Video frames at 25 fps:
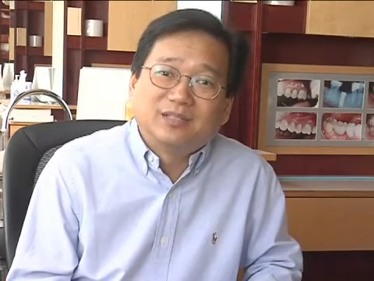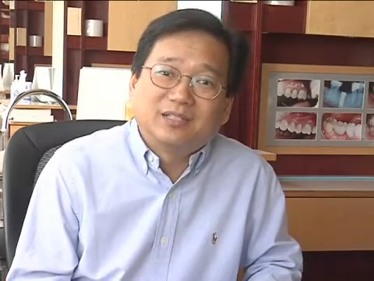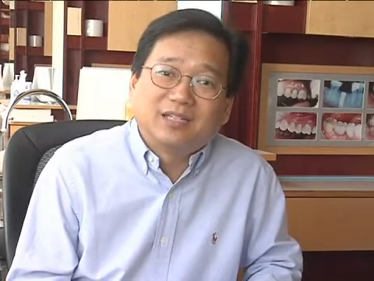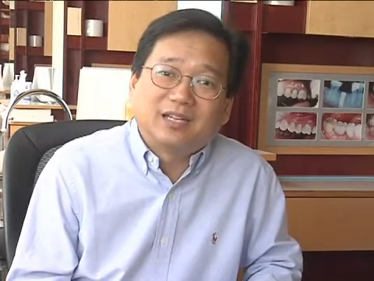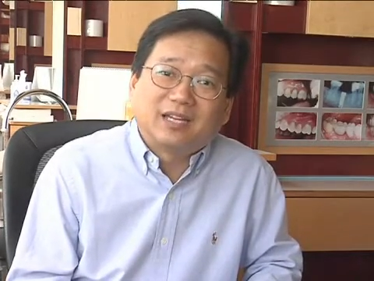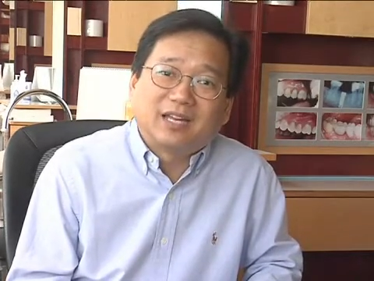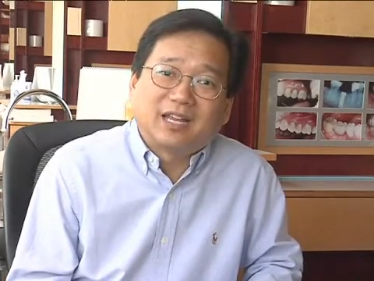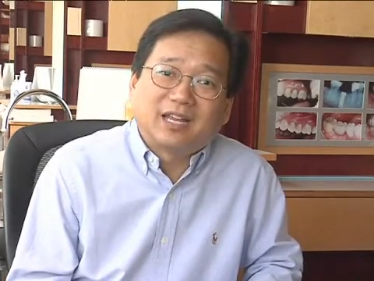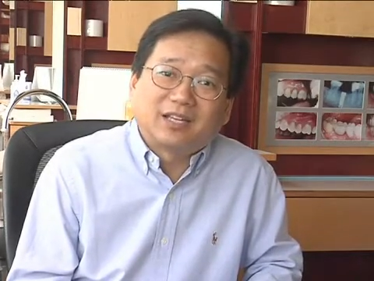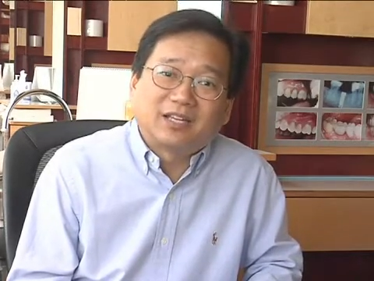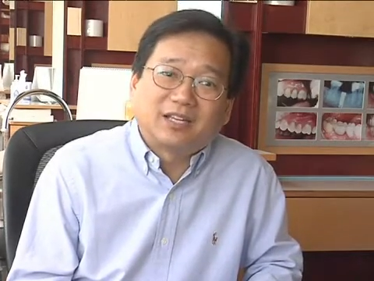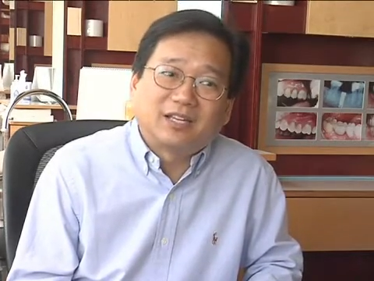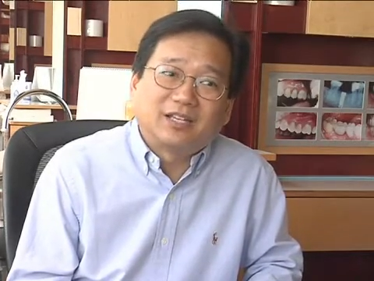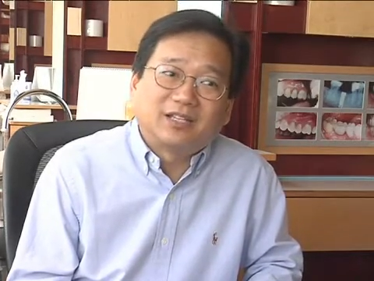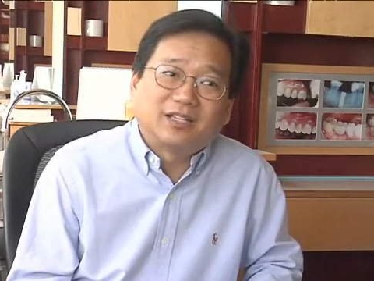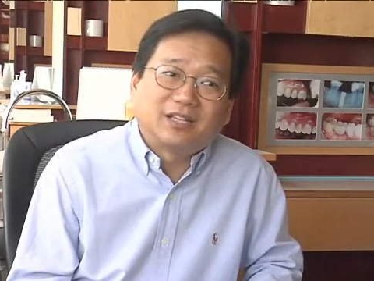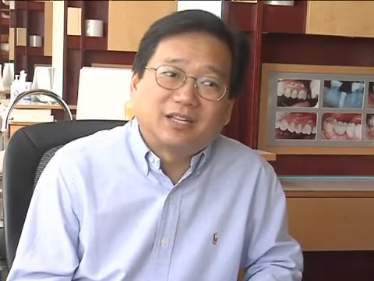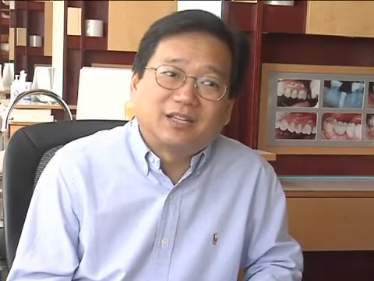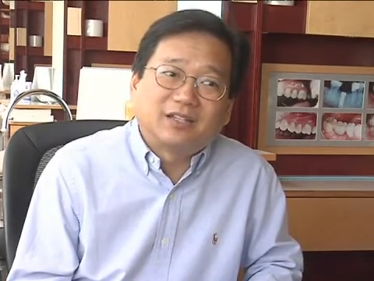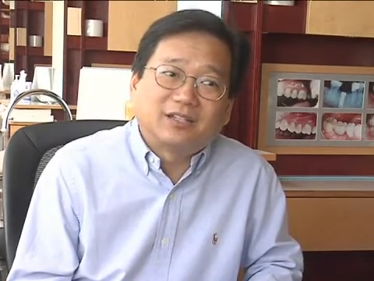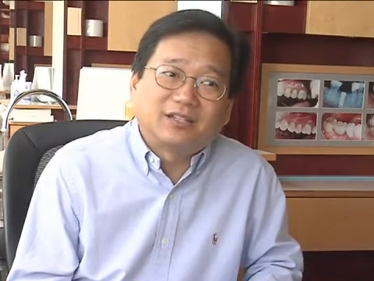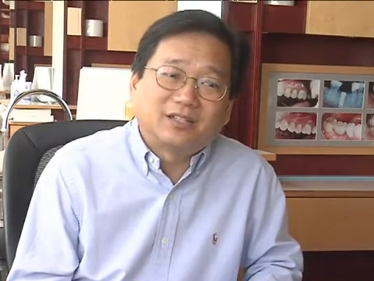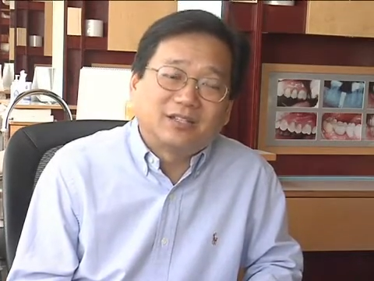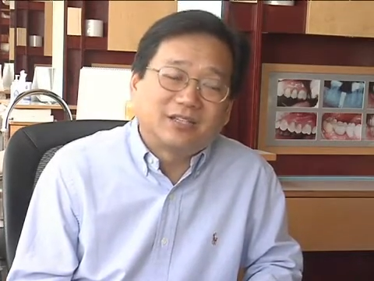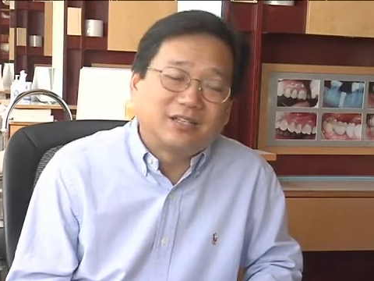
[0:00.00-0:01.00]
And I think
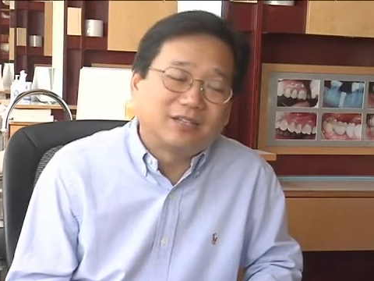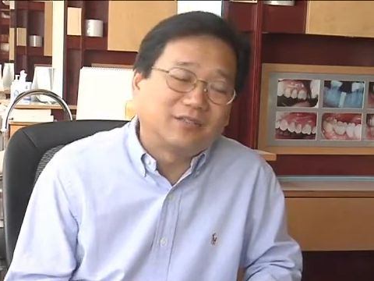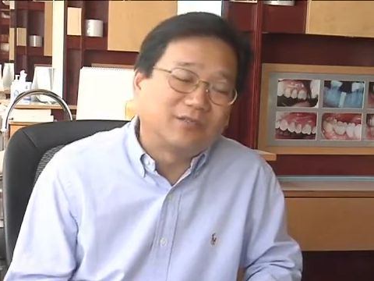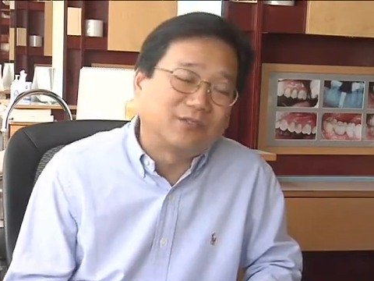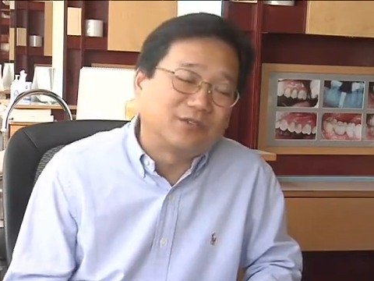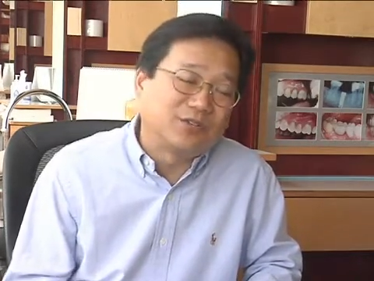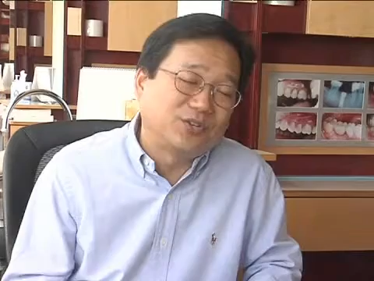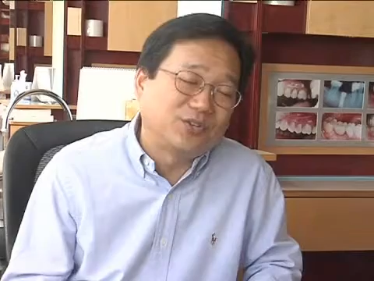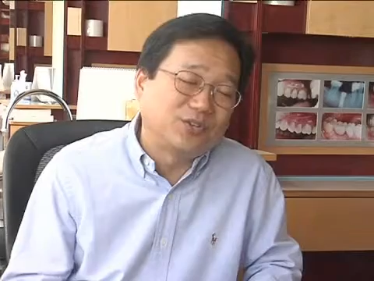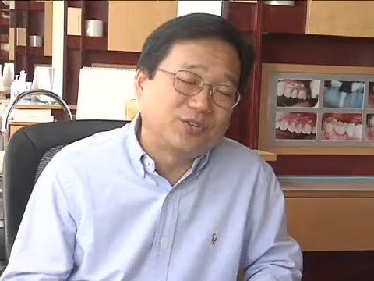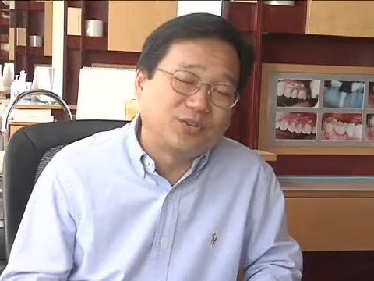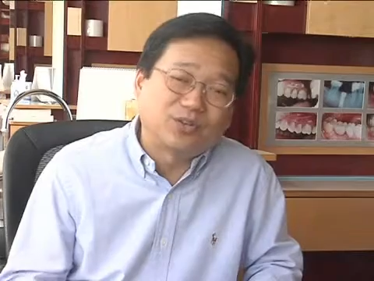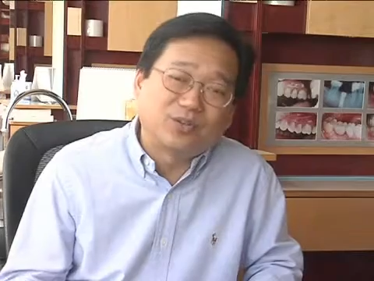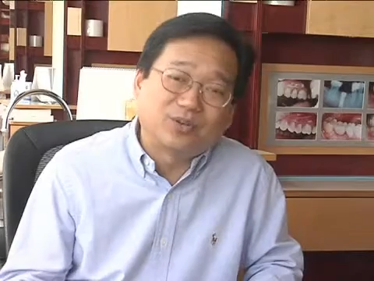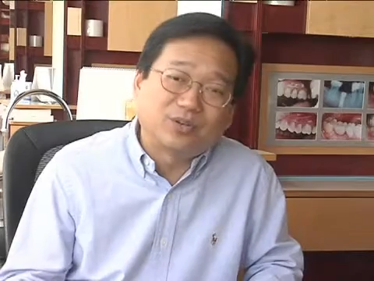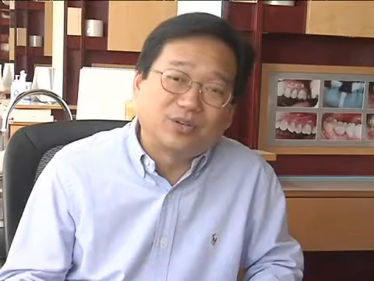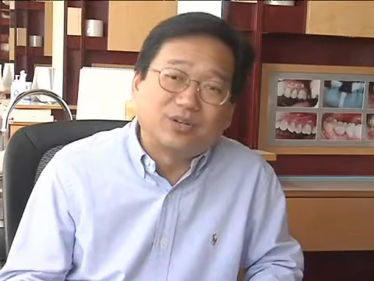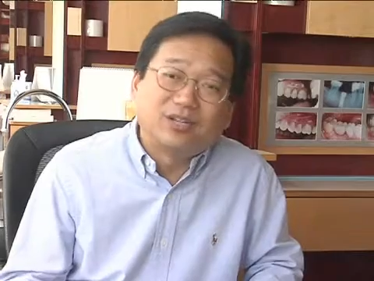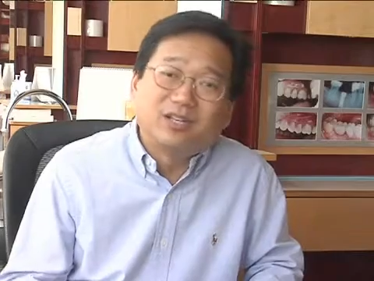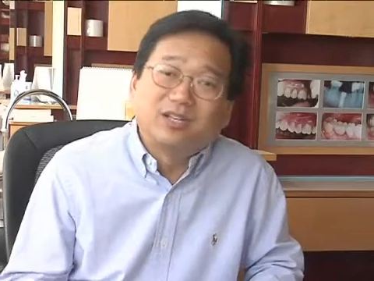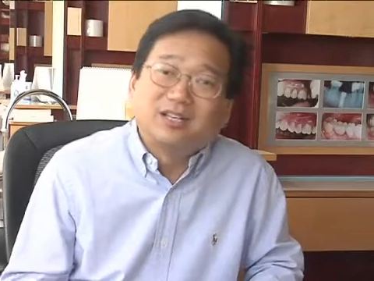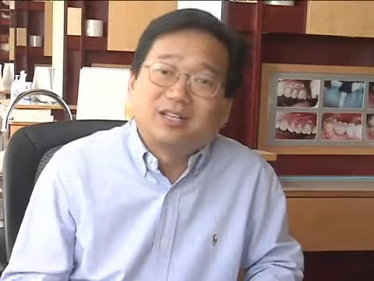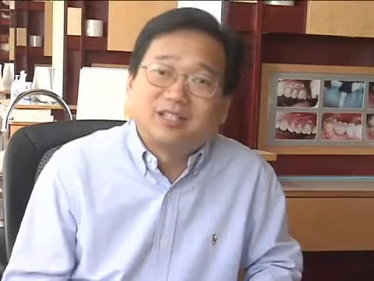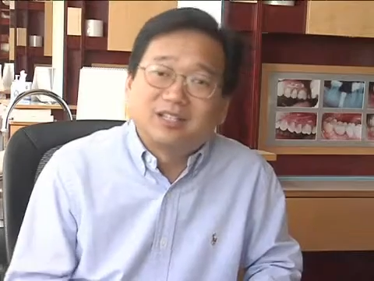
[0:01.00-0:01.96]
that, that for sure,